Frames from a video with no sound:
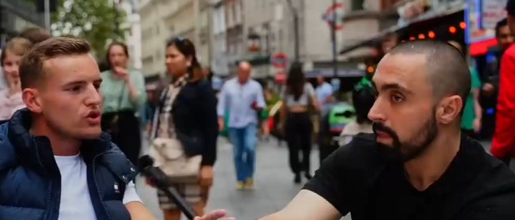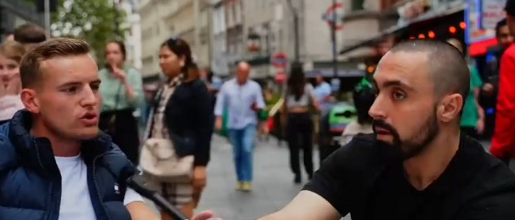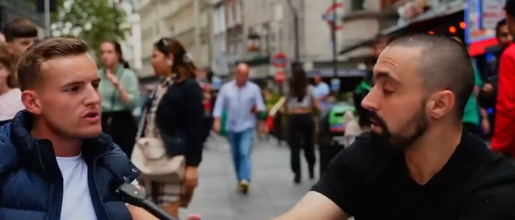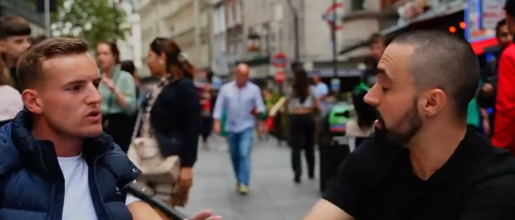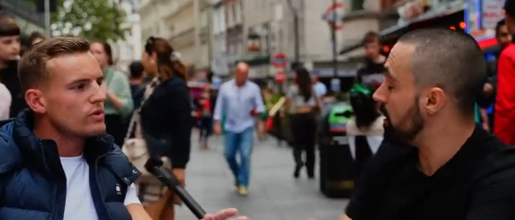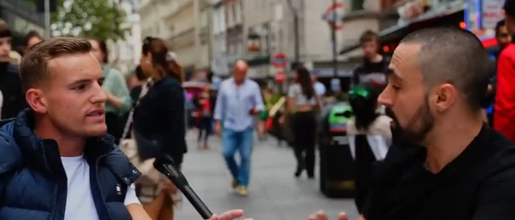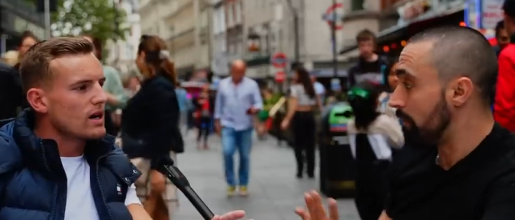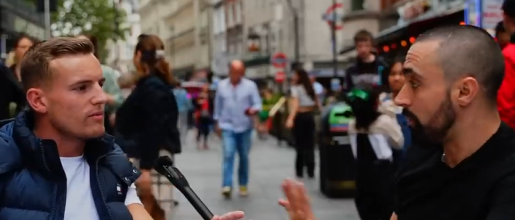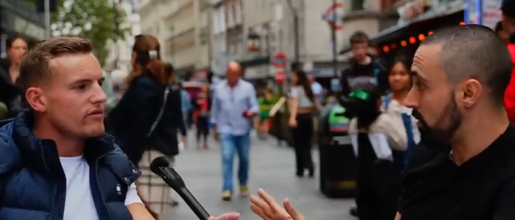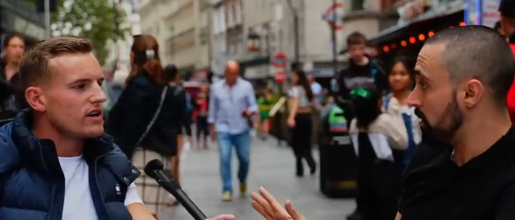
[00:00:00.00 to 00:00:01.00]
Speaker 1: Humans always
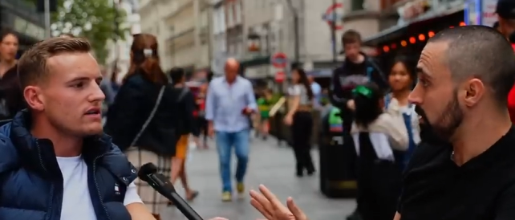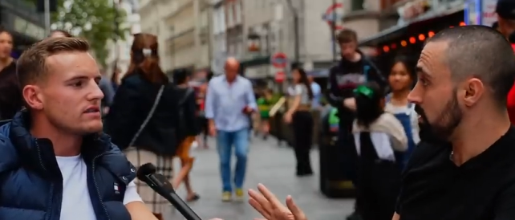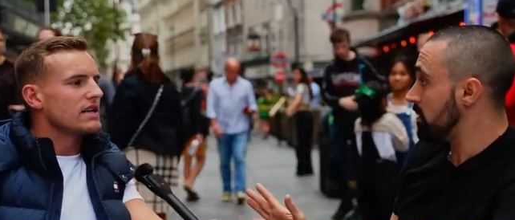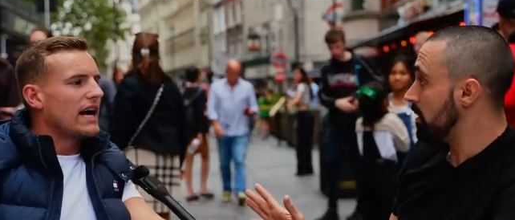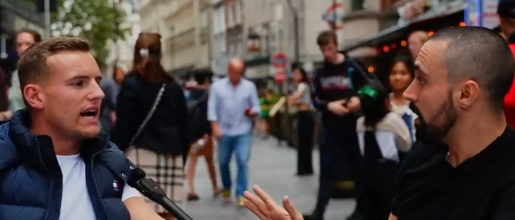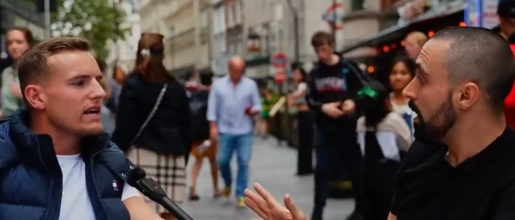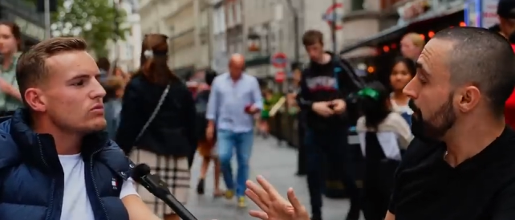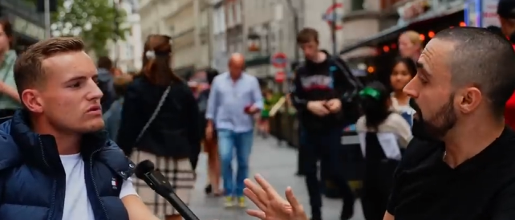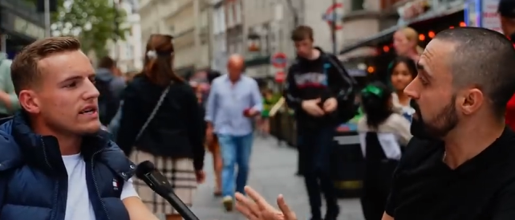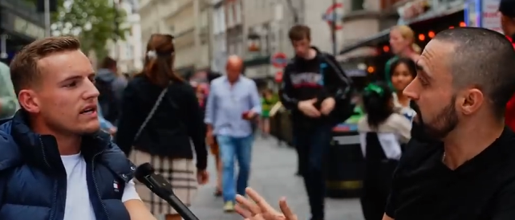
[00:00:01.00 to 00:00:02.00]
of come course. first
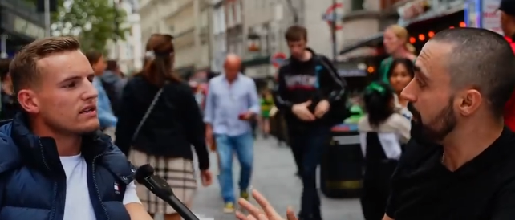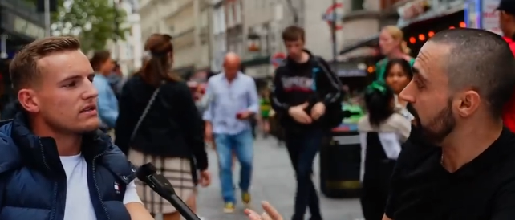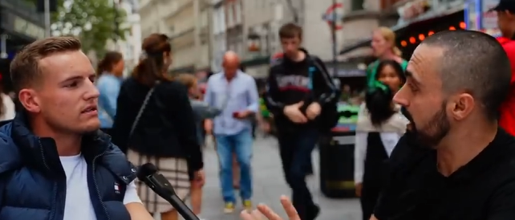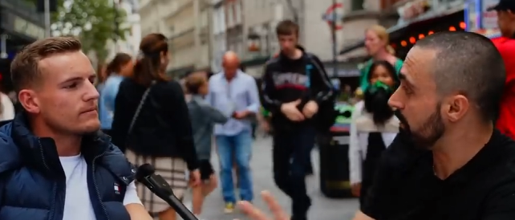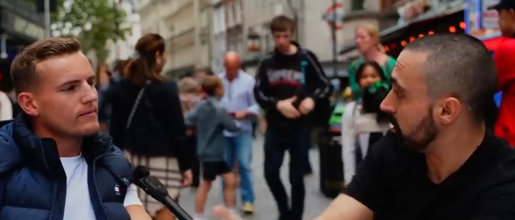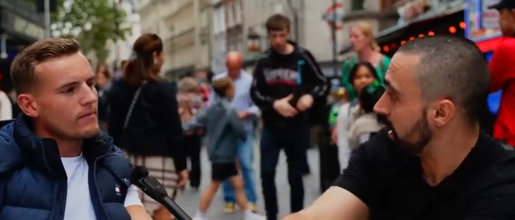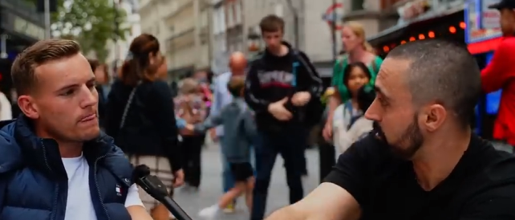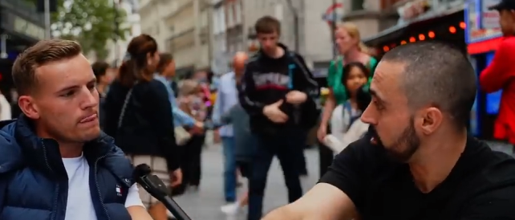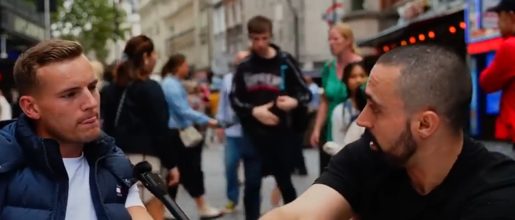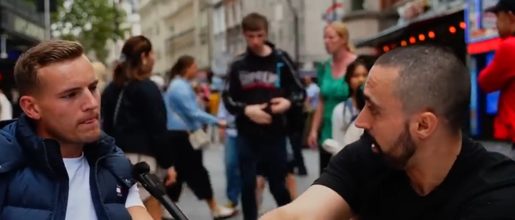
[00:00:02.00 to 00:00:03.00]
animals. But does second. that
Speaker 2: mean animals
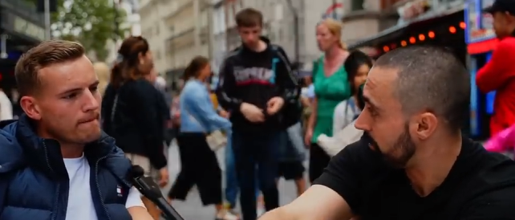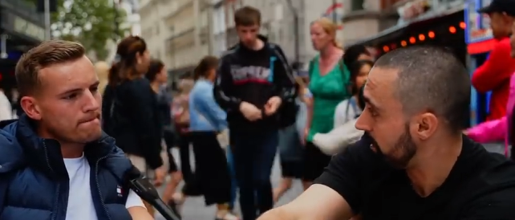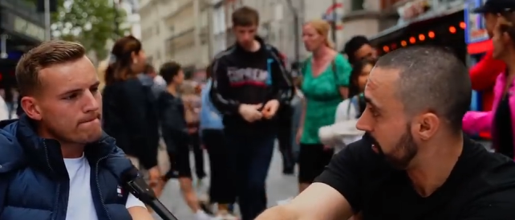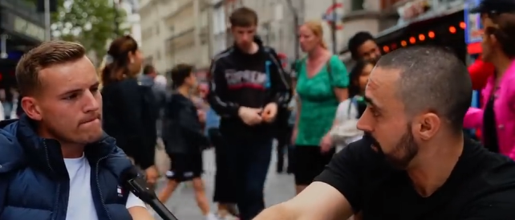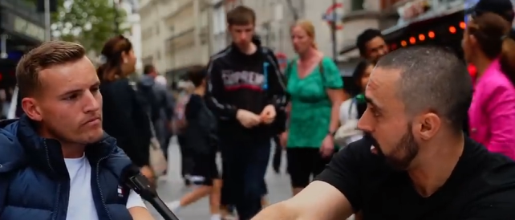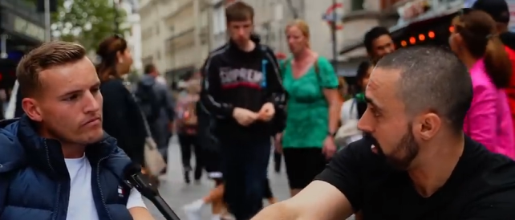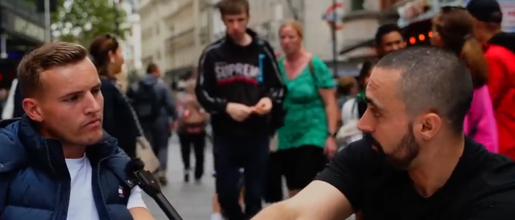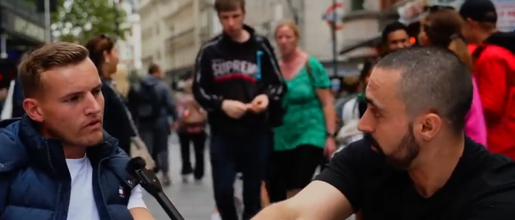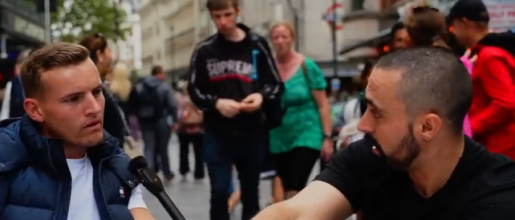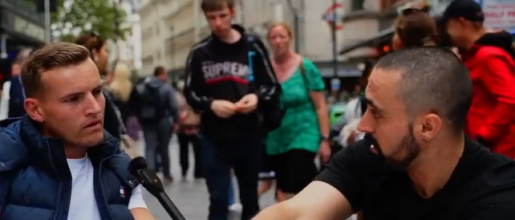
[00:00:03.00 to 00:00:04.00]
have, should have to be murdered
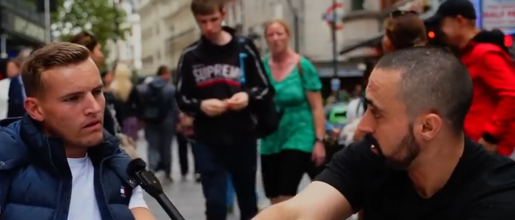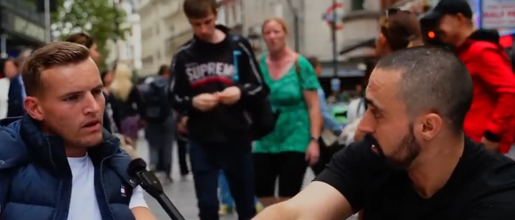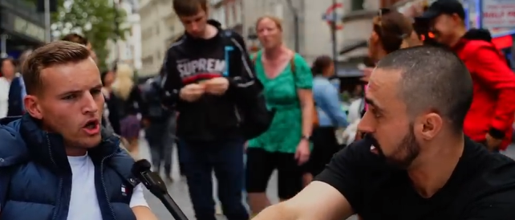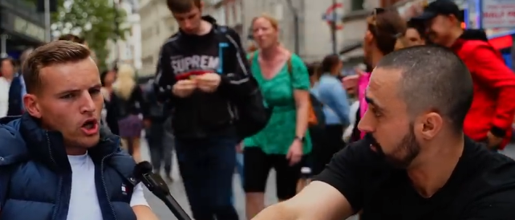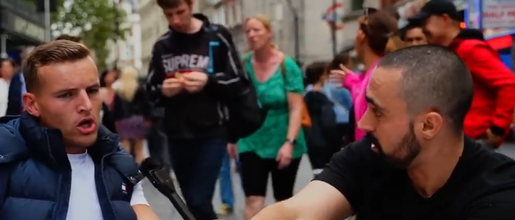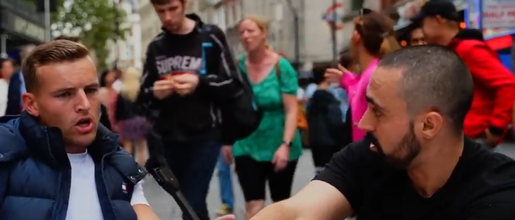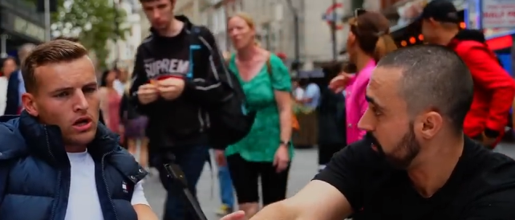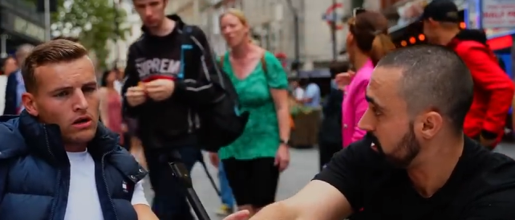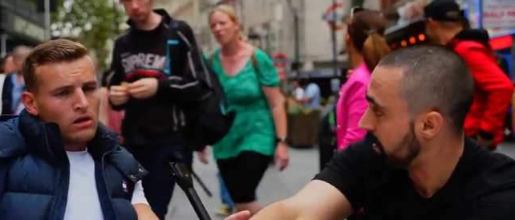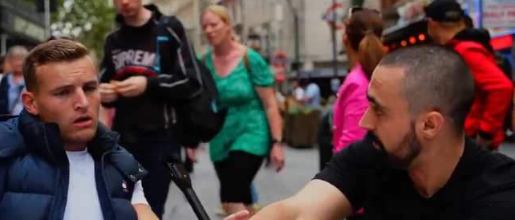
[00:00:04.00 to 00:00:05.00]
for us just because
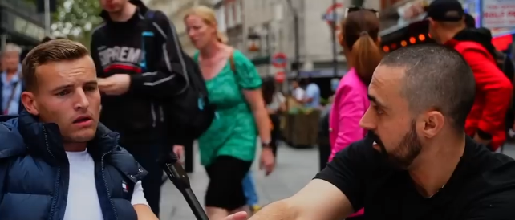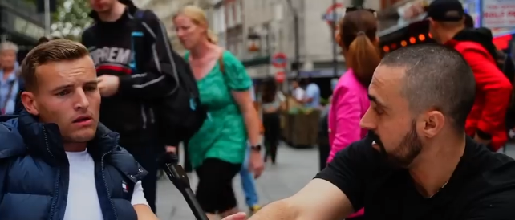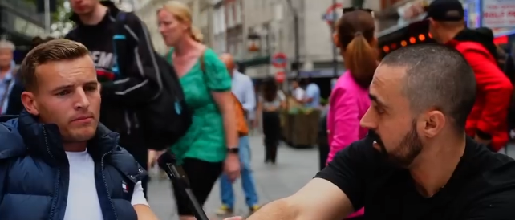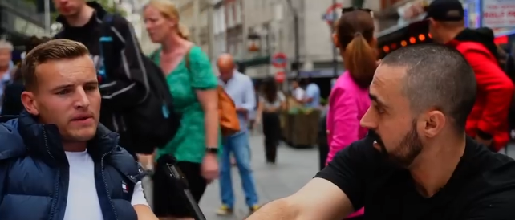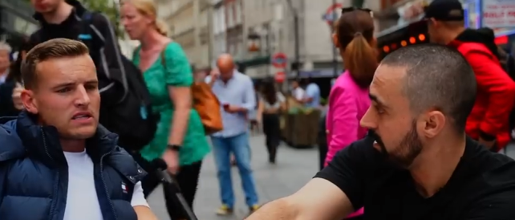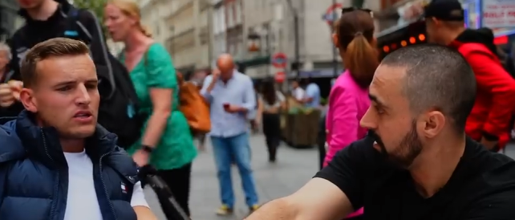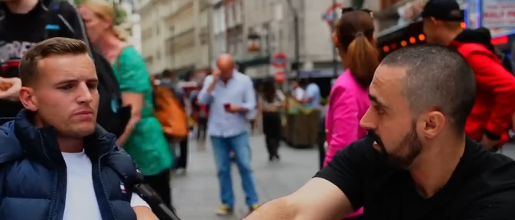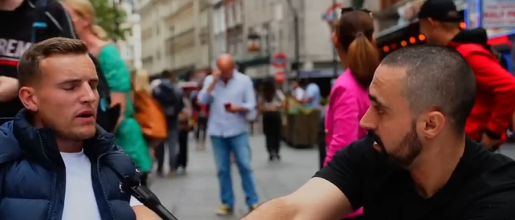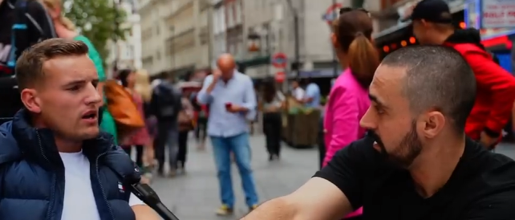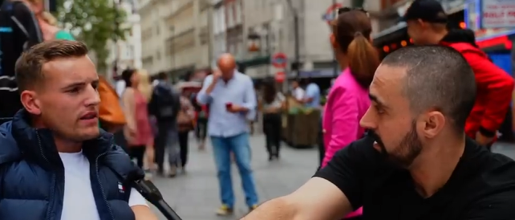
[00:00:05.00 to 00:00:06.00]
humans come first?
Speaker 1: But it's
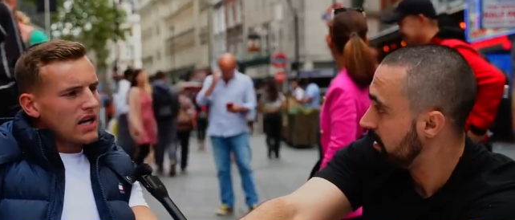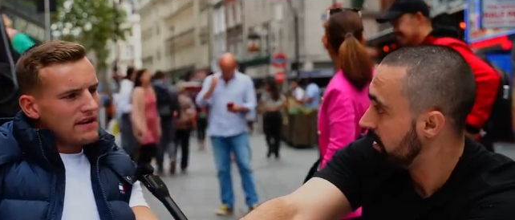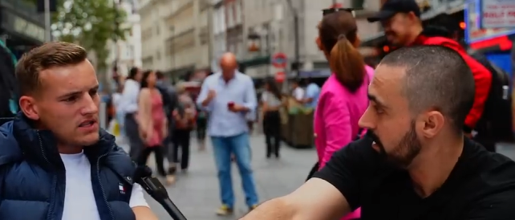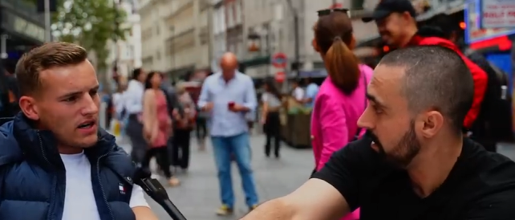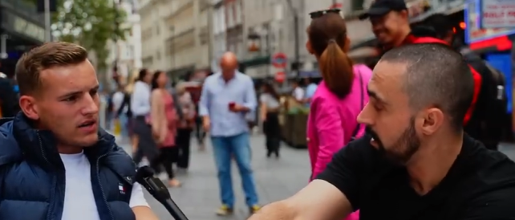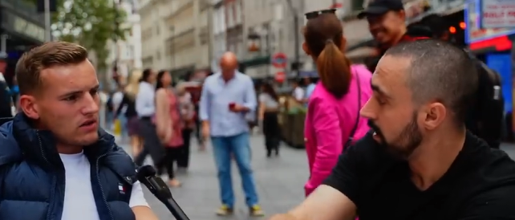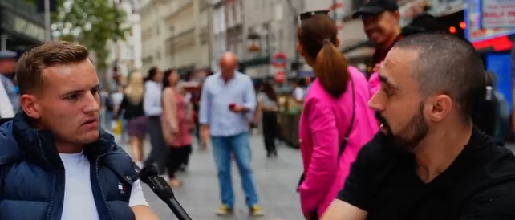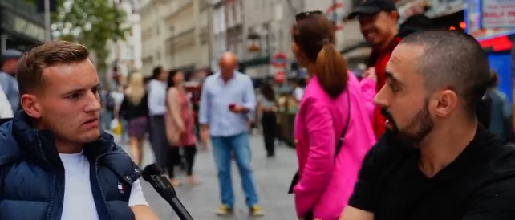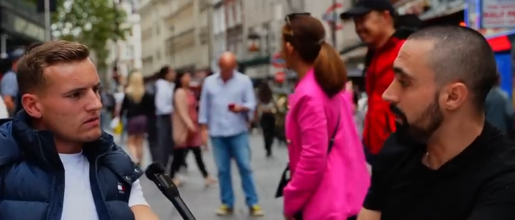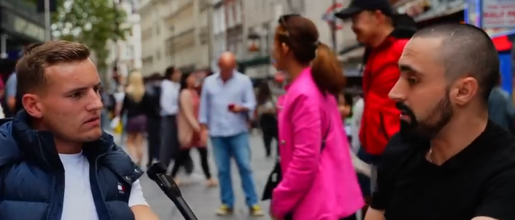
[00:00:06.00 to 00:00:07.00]
just part of the life cycle.
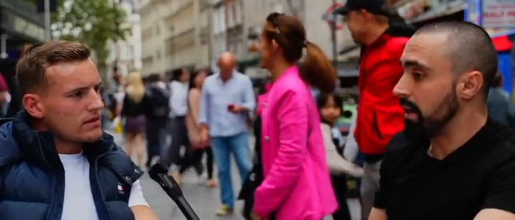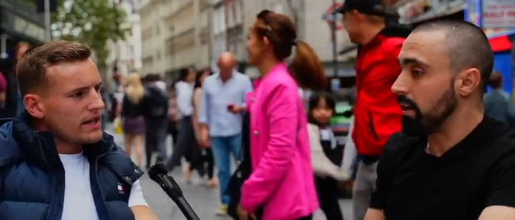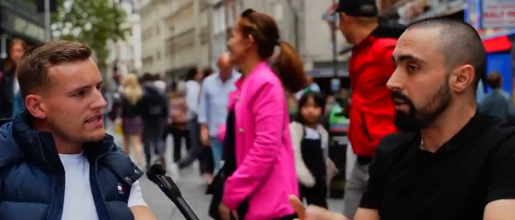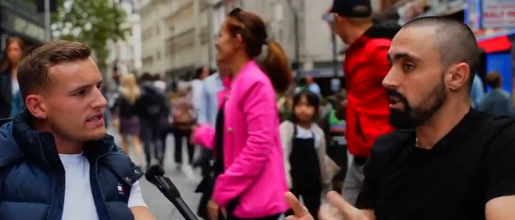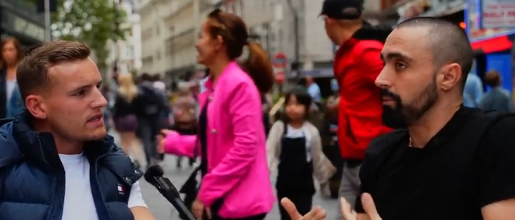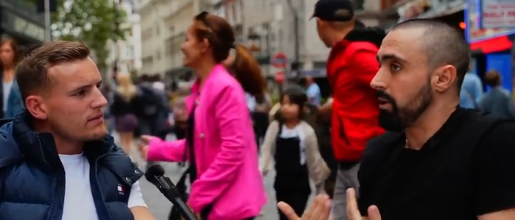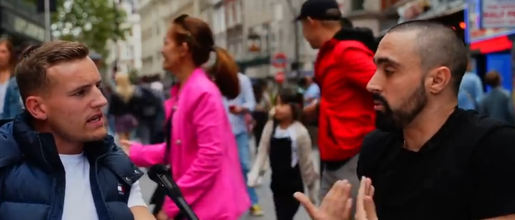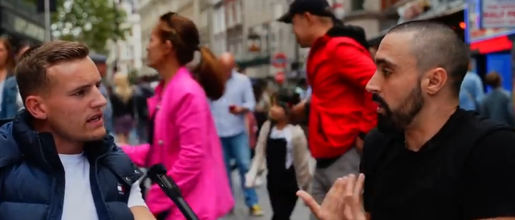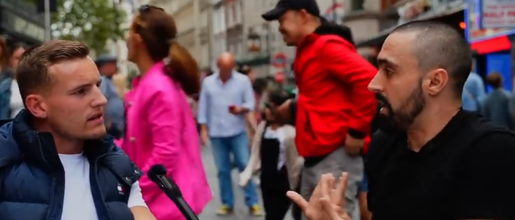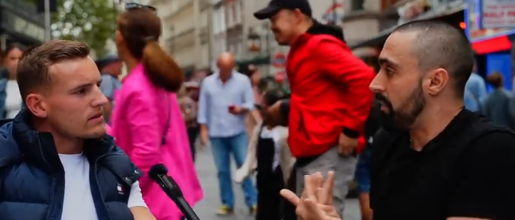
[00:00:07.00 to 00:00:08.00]
Speaker 2: I'm saying, like, Eating just because
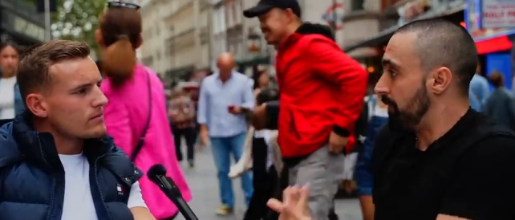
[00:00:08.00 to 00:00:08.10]
meat. we come